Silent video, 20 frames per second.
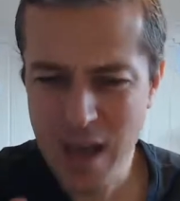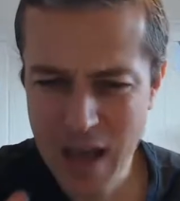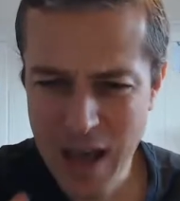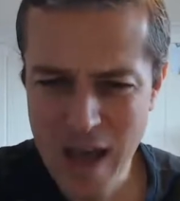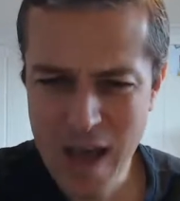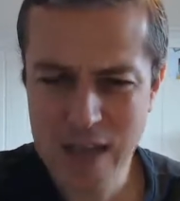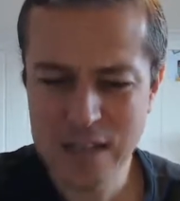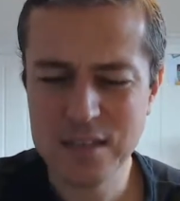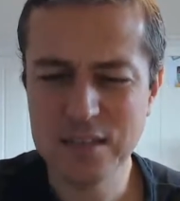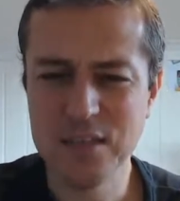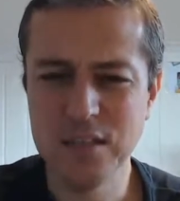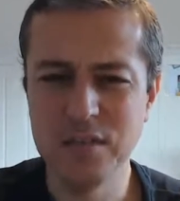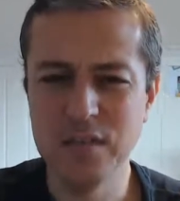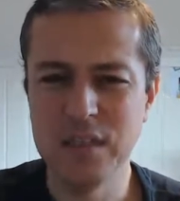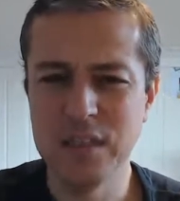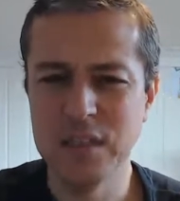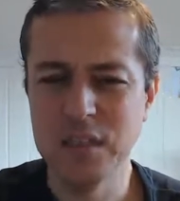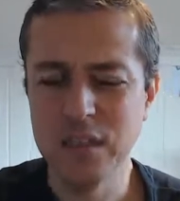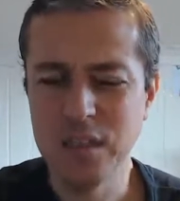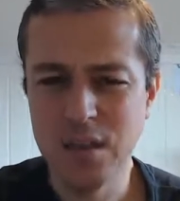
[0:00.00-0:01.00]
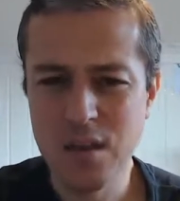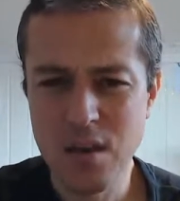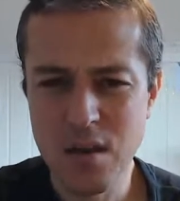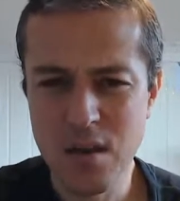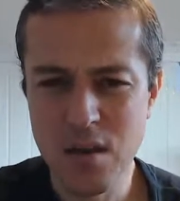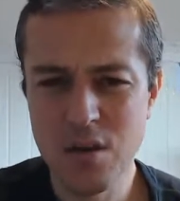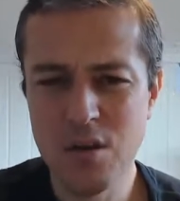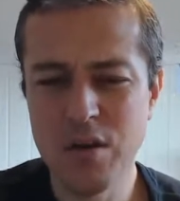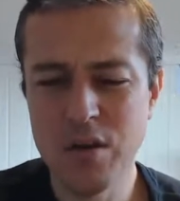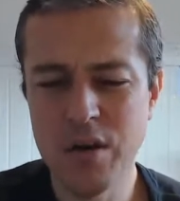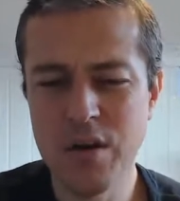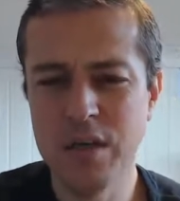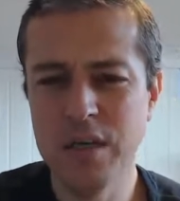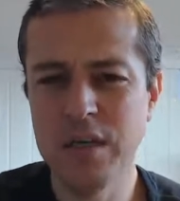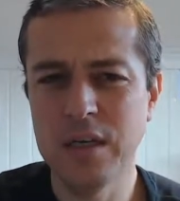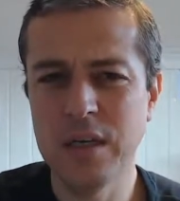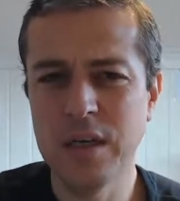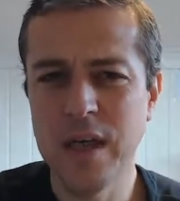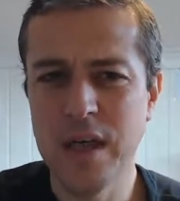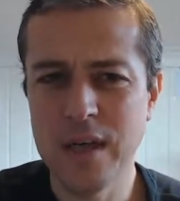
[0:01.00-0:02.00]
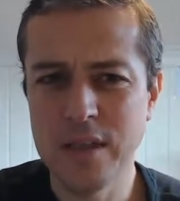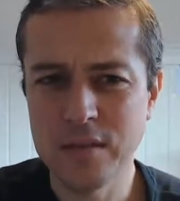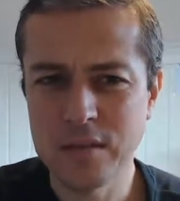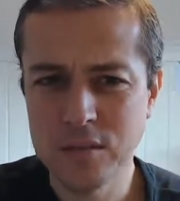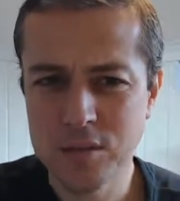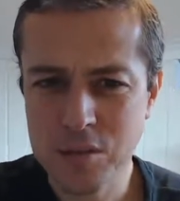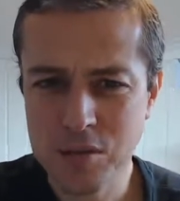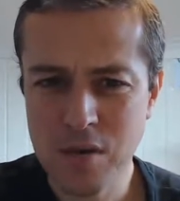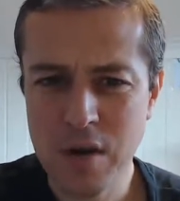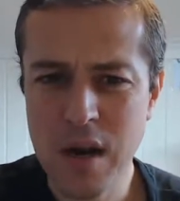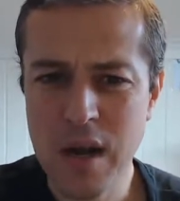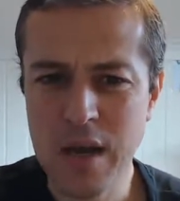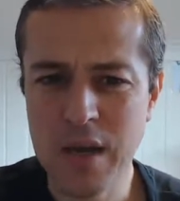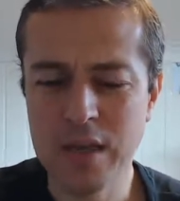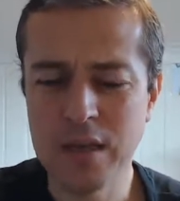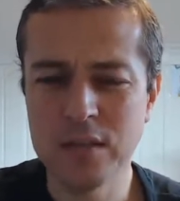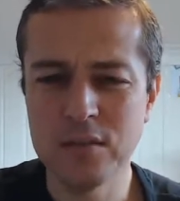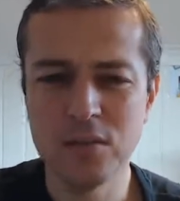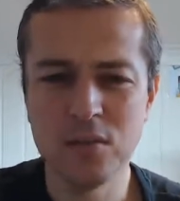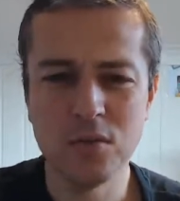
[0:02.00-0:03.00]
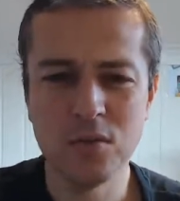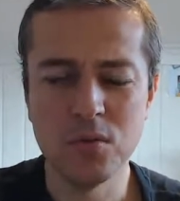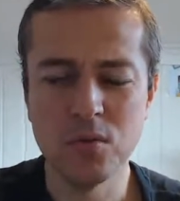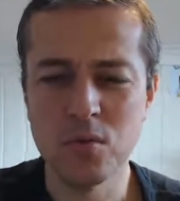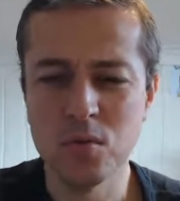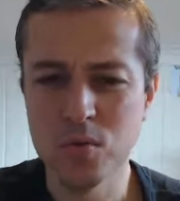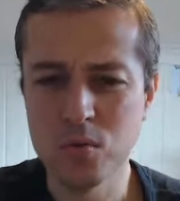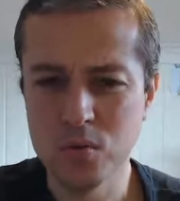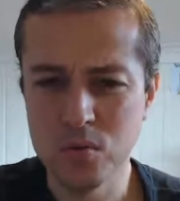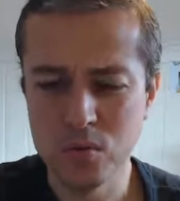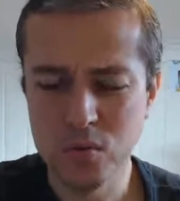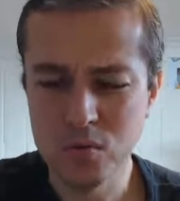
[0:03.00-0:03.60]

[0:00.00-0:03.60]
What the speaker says: actively learning and trying to